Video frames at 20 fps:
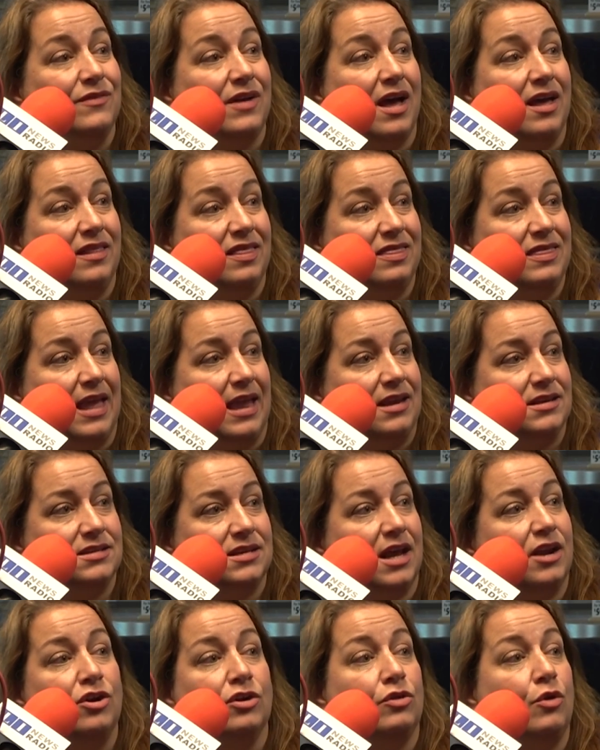gotten thanked
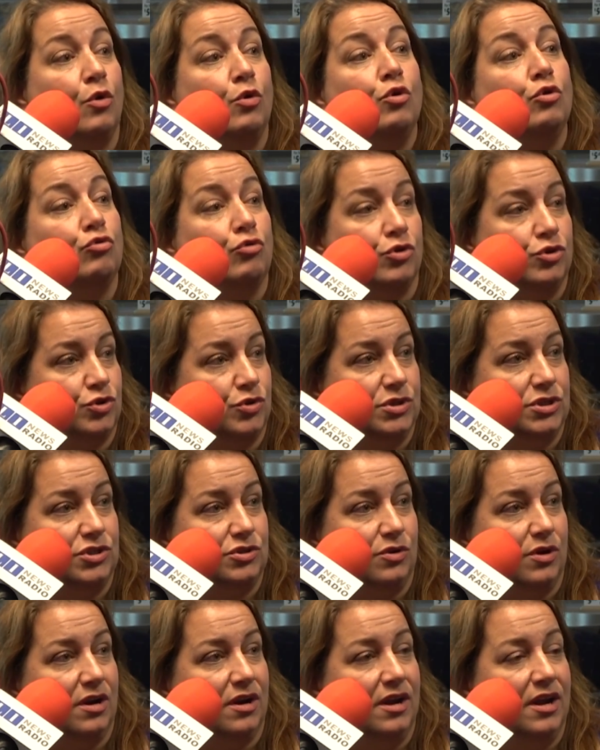at her local grocery
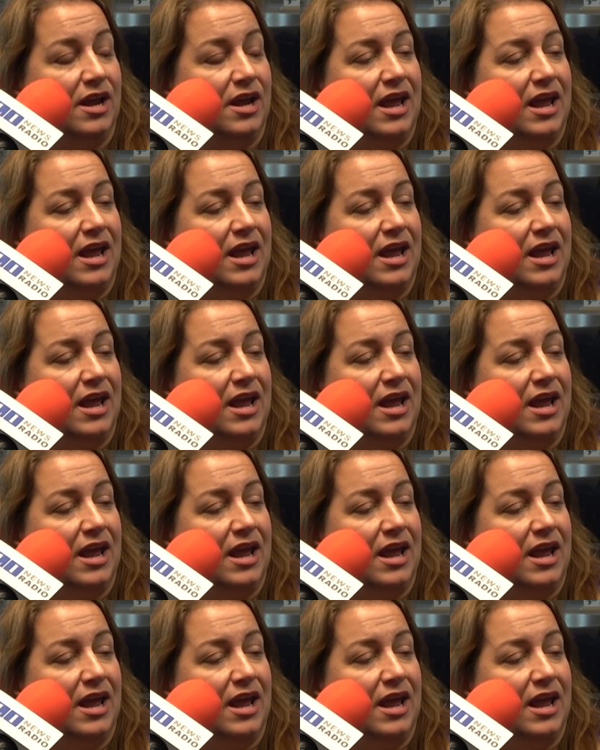store.